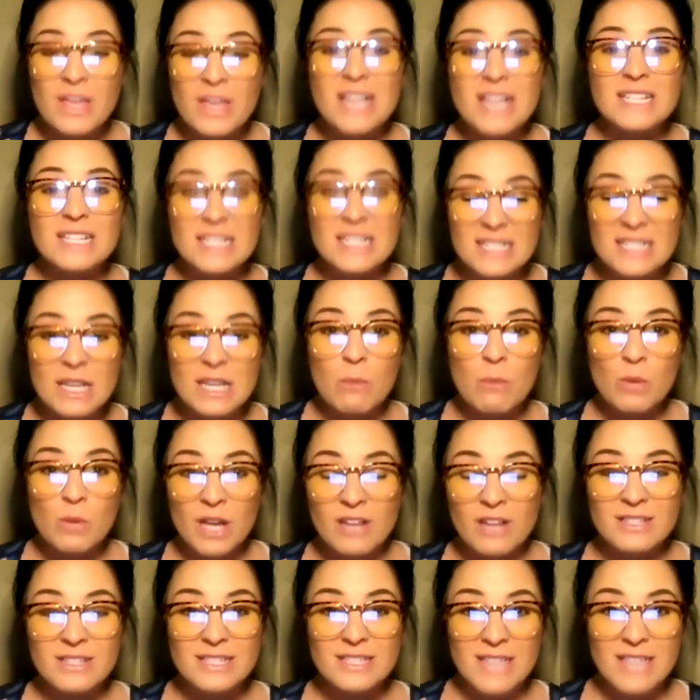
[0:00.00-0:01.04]
to someone
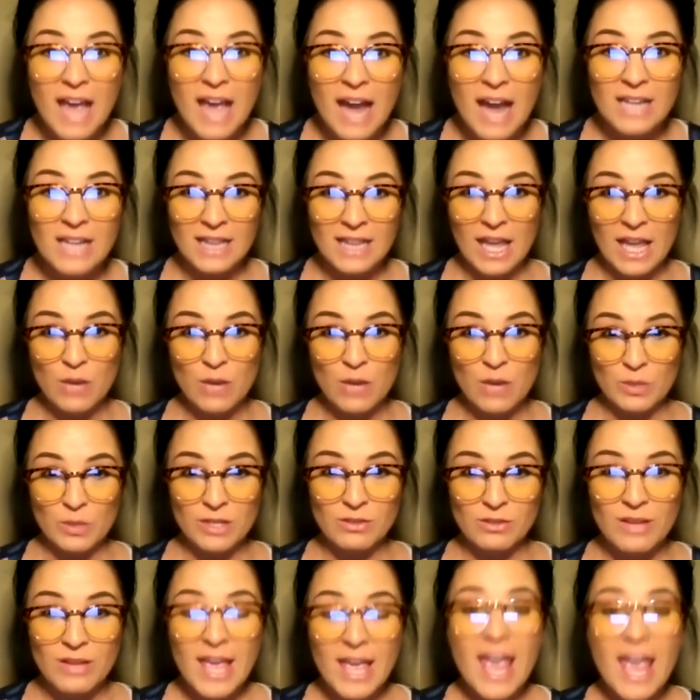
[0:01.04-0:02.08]
else's highlight
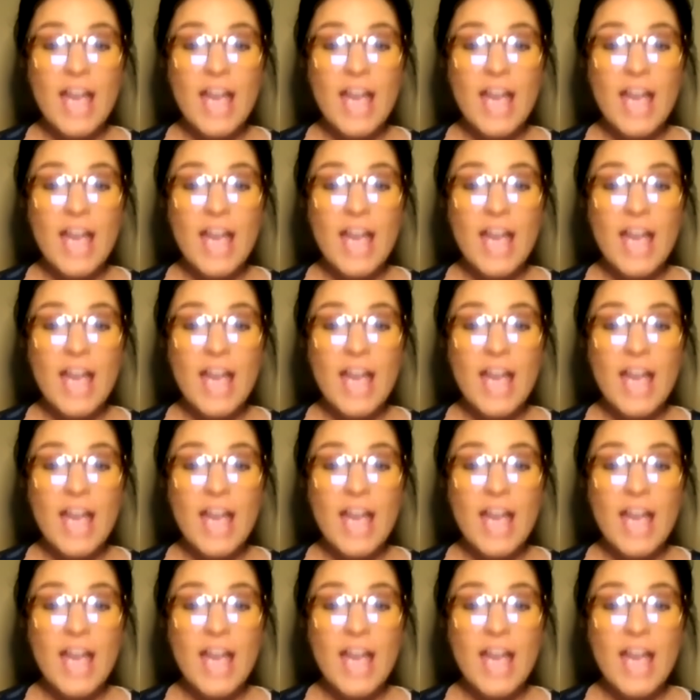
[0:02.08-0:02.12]
reel.